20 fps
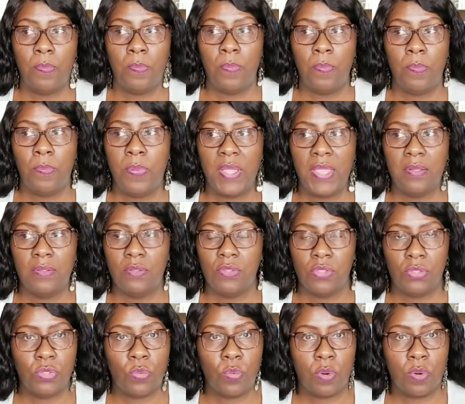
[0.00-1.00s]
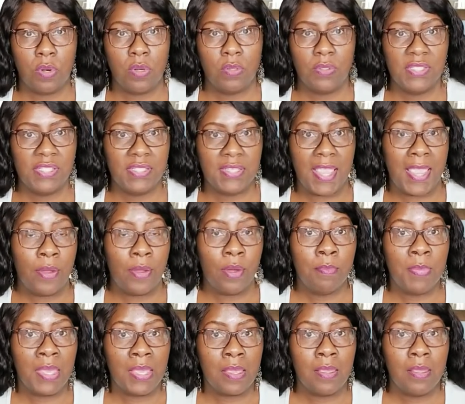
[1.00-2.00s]
but squirrels scare
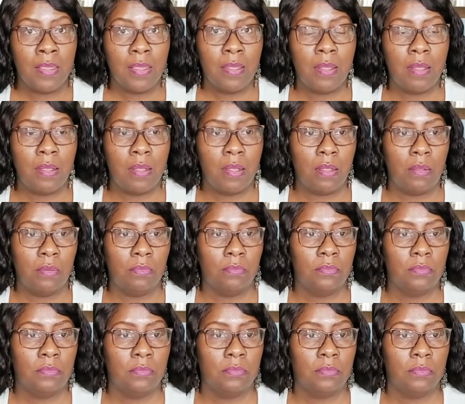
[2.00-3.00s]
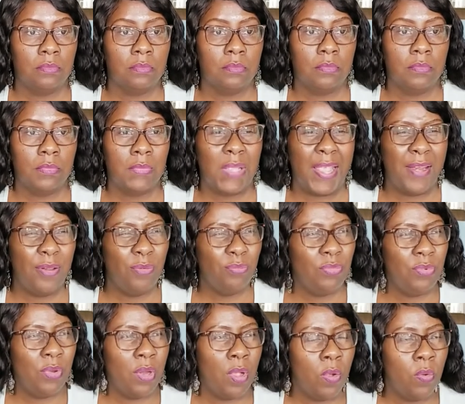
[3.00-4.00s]
me. Um, I don't
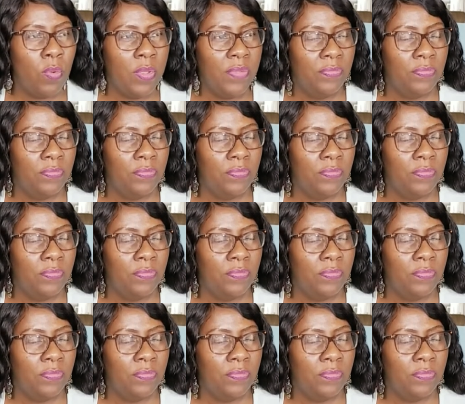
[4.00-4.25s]
know if,